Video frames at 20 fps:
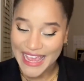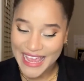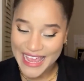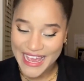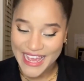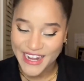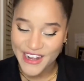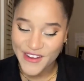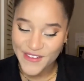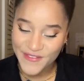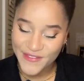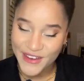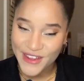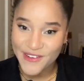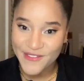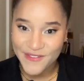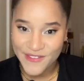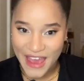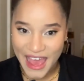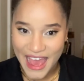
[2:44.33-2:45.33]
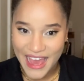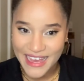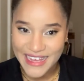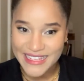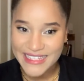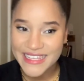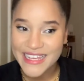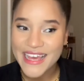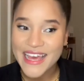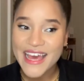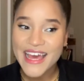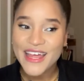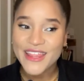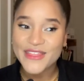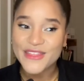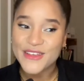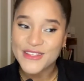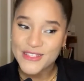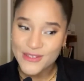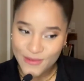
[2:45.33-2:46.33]
And fun fact,
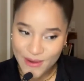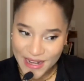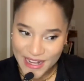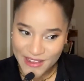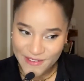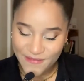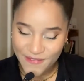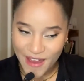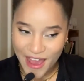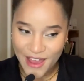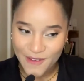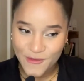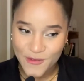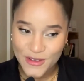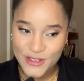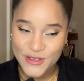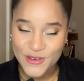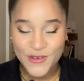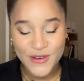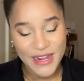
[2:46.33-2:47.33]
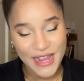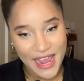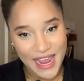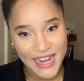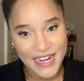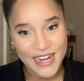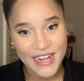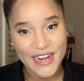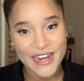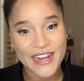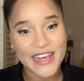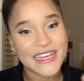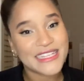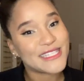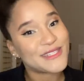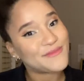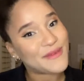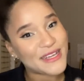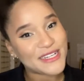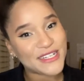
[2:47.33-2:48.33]
the 25 was created
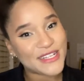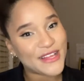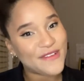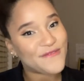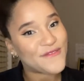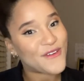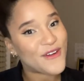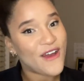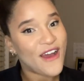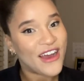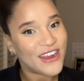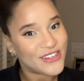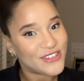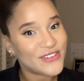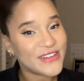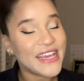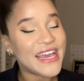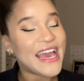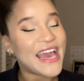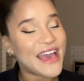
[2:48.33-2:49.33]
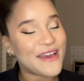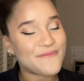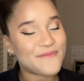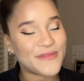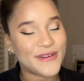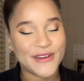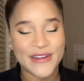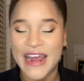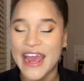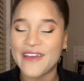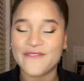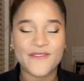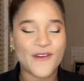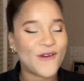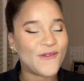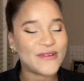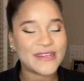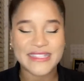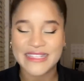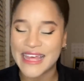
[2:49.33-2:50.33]
especially for Audrey Hepburn. I've
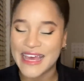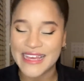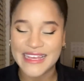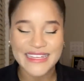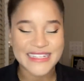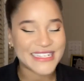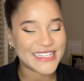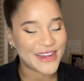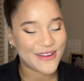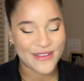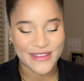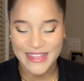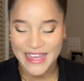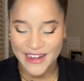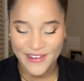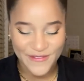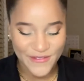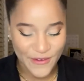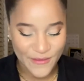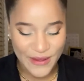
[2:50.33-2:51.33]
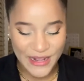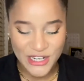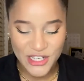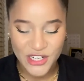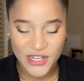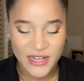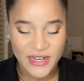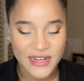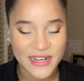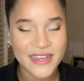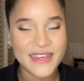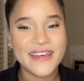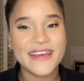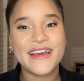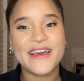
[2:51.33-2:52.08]
always liked sharing that information